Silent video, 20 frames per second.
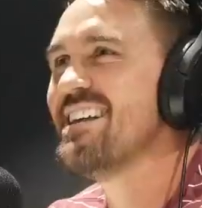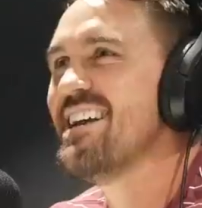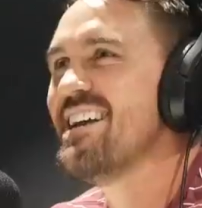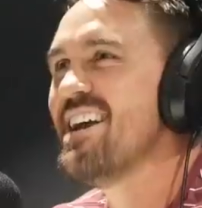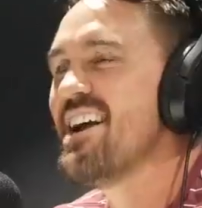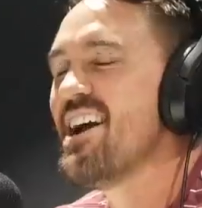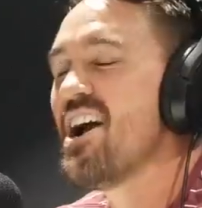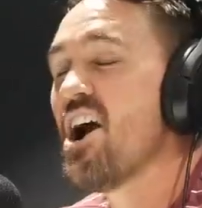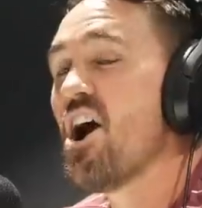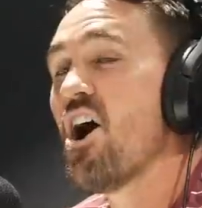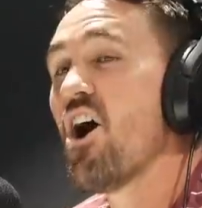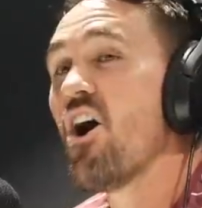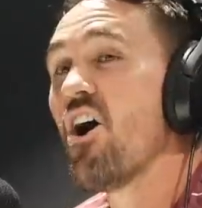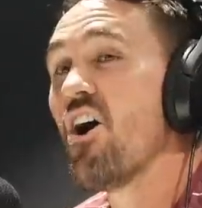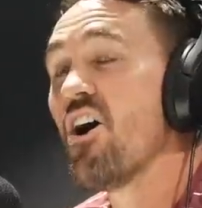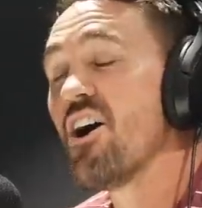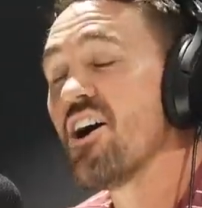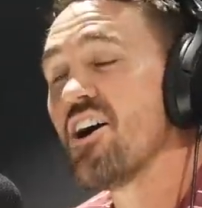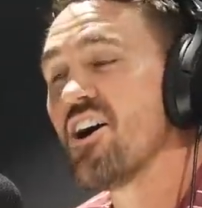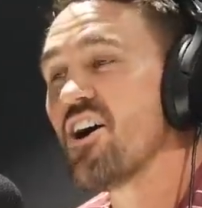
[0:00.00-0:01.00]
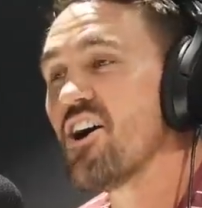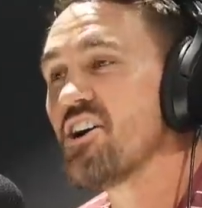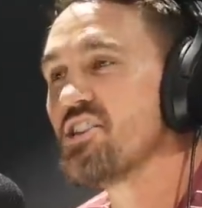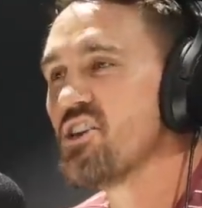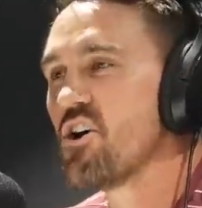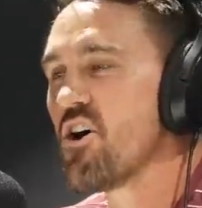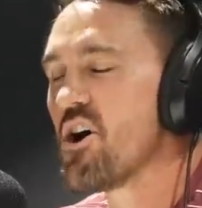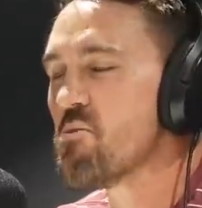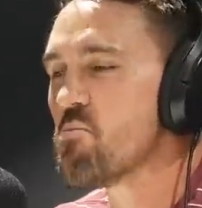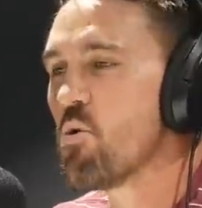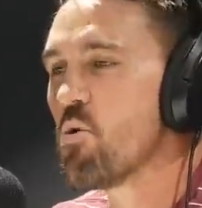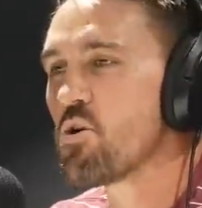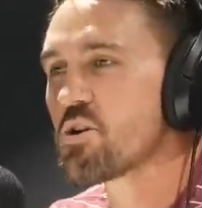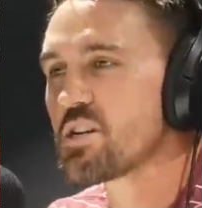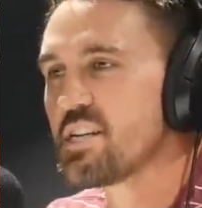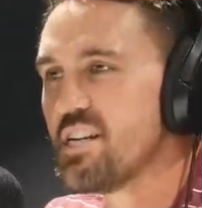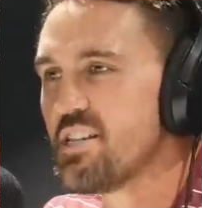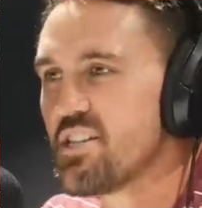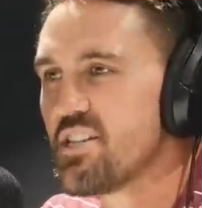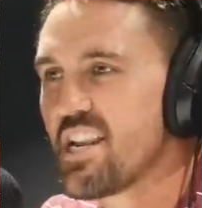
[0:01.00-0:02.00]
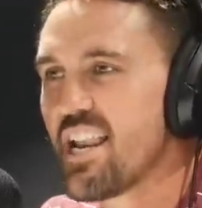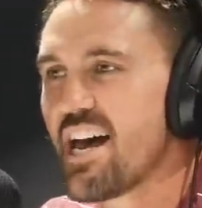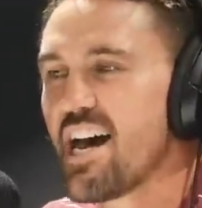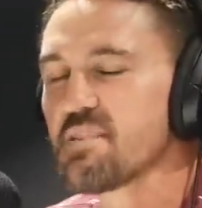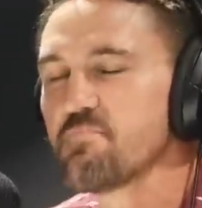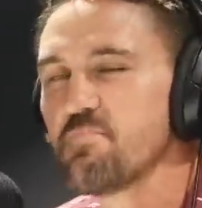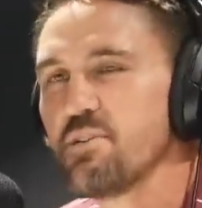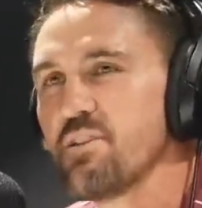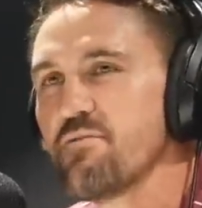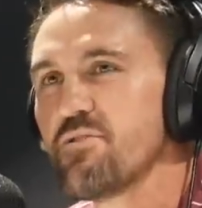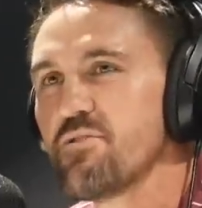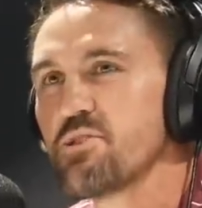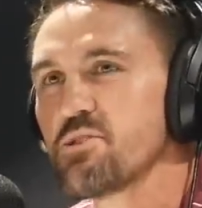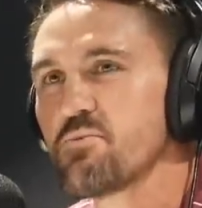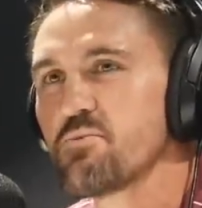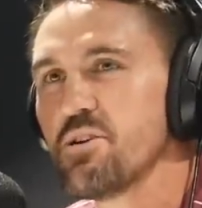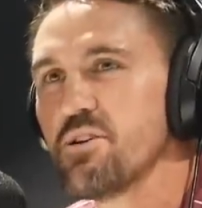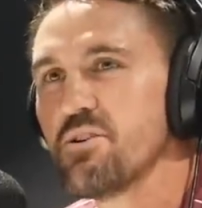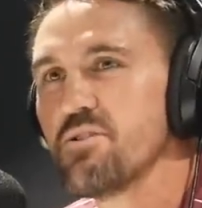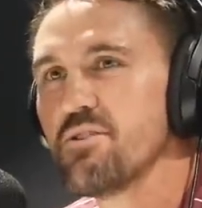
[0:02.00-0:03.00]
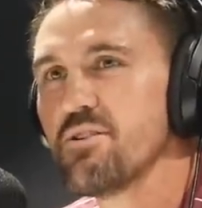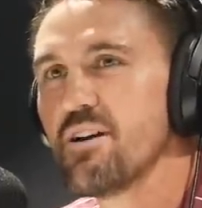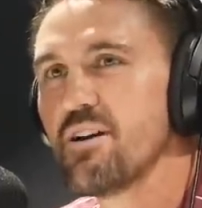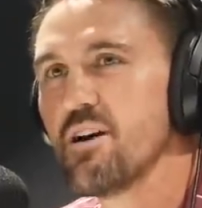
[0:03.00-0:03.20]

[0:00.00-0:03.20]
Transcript: what did you think of that? I, I, I, walked in the last bit of it as well.